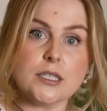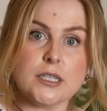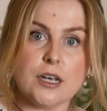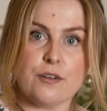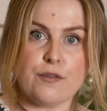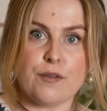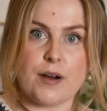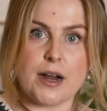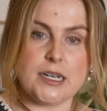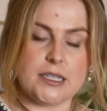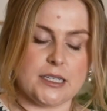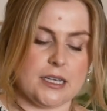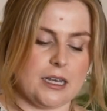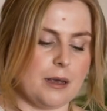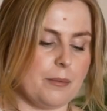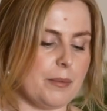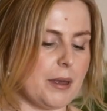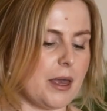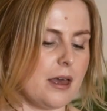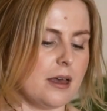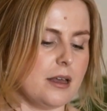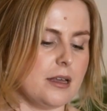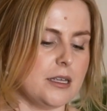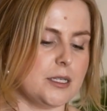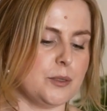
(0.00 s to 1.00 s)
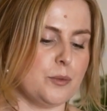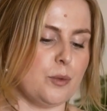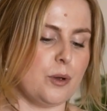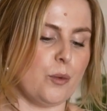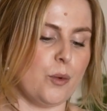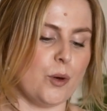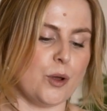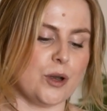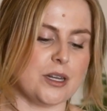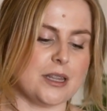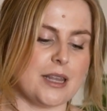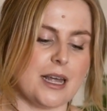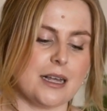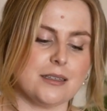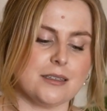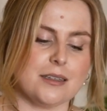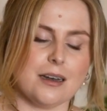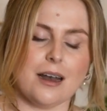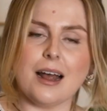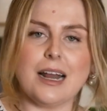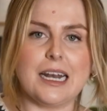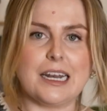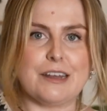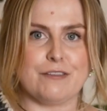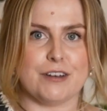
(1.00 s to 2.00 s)
self-raising because we want that
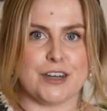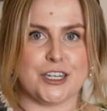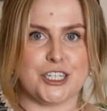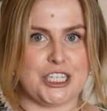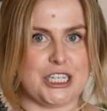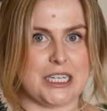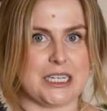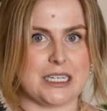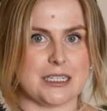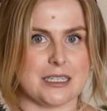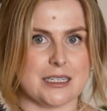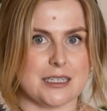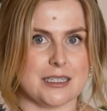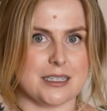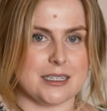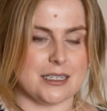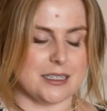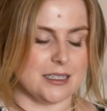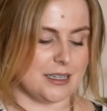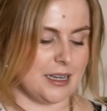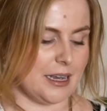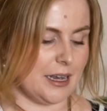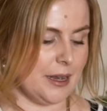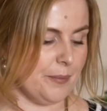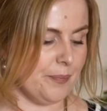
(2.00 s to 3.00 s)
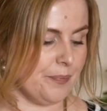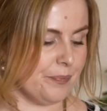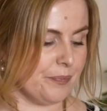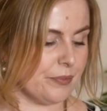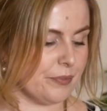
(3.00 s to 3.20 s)
slightly fudgy consistency.